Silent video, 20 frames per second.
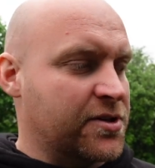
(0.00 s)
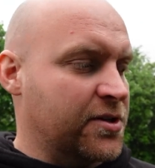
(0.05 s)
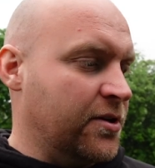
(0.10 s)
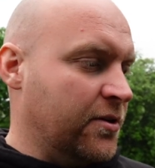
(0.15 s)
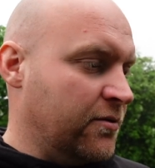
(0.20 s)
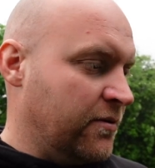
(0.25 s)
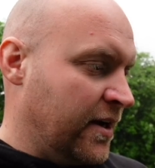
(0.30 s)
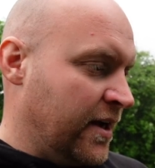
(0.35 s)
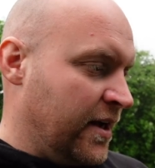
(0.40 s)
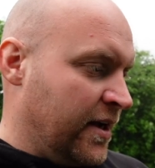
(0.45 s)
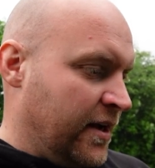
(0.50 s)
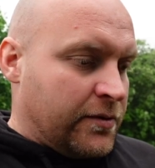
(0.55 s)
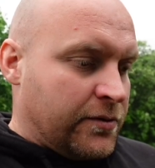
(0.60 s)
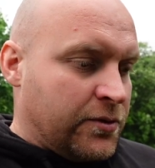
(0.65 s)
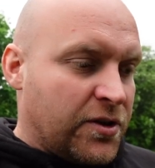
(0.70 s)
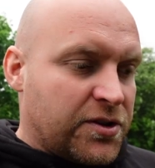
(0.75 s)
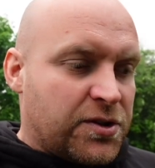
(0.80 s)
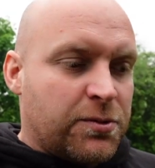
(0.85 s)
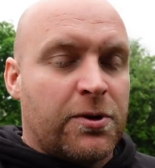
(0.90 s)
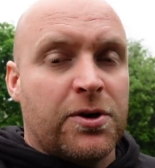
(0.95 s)
So
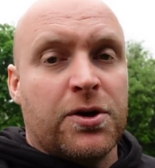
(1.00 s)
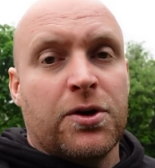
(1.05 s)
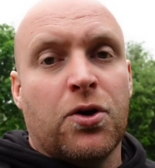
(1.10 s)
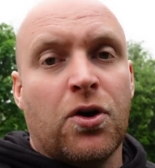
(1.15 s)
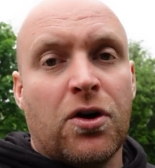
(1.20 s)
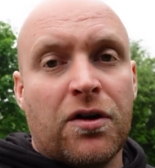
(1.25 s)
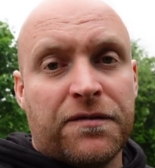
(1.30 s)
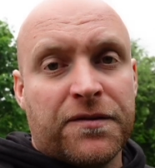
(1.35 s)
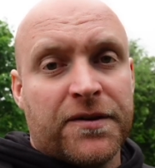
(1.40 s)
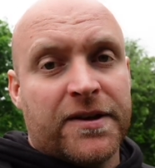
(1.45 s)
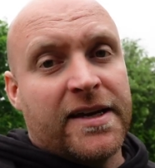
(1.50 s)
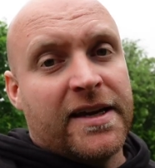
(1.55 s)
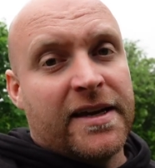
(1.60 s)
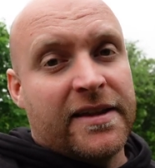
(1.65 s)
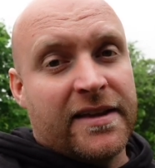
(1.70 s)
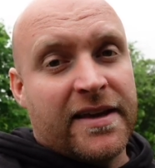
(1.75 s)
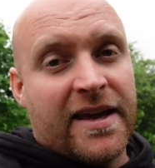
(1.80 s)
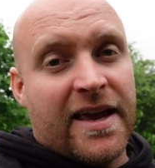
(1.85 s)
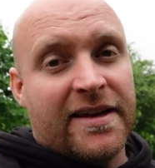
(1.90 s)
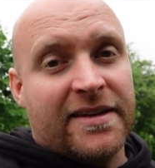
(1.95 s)
not to worry, hopefully
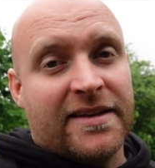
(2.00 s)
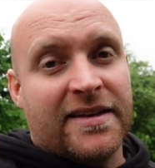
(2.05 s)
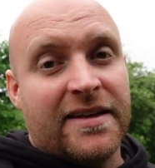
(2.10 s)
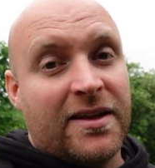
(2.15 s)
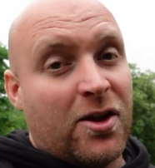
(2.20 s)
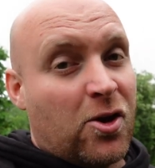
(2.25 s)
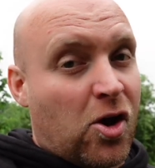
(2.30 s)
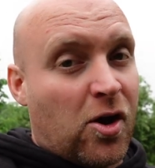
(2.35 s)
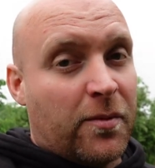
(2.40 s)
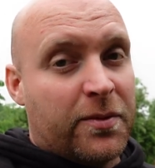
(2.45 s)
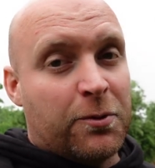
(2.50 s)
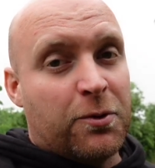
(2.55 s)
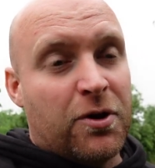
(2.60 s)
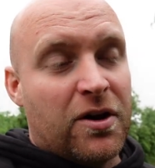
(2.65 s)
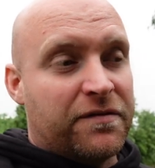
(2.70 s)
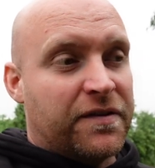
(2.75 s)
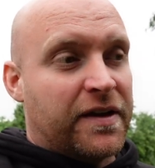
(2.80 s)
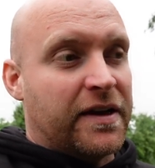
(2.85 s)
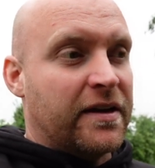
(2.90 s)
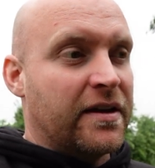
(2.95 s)
in the end it'll all be
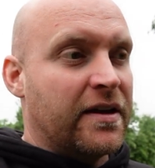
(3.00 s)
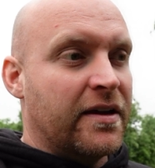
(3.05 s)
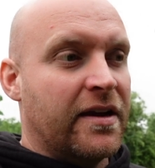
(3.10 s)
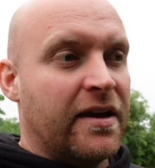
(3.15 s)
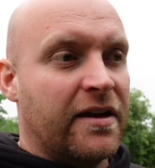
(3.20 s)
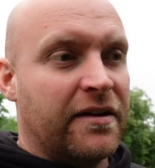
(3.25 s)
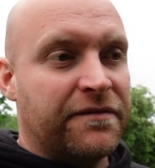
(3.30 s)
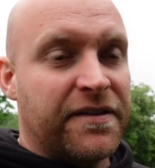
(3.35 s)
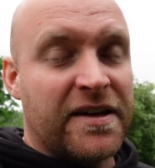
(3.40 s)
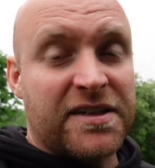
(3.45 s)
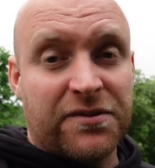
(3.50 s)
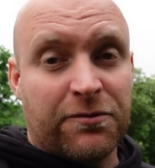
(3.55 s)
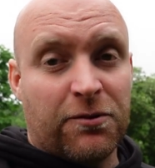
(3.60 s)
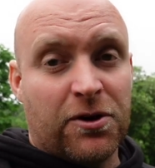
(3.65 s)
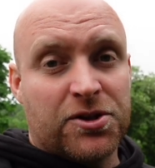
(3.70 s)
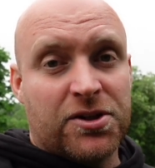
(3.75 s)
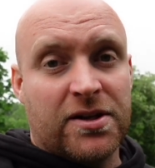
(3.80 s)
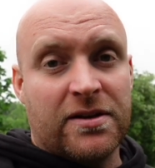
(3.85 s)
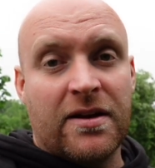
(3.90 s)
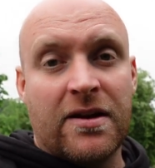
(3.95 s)
worth it. And thanks for
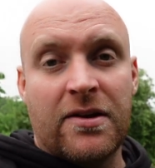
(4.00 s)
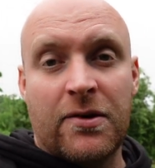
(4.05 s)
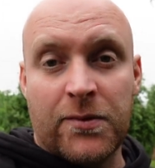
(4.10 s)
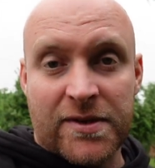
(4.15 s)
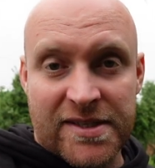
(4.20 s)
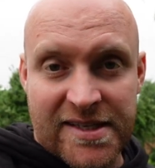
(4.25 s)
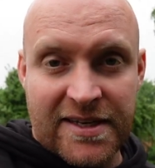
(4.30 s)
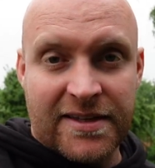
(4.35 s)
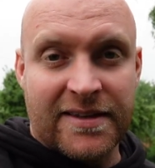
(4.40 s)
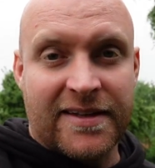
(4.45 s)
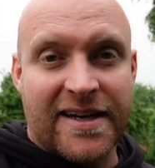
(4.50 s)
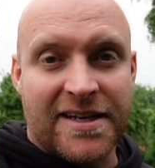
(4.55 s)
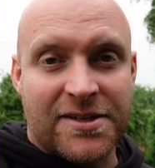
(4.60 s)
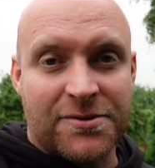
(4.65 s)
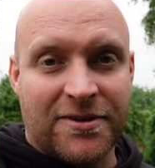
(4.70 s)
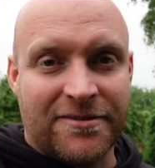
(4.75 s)
watching, and we'll see you in the next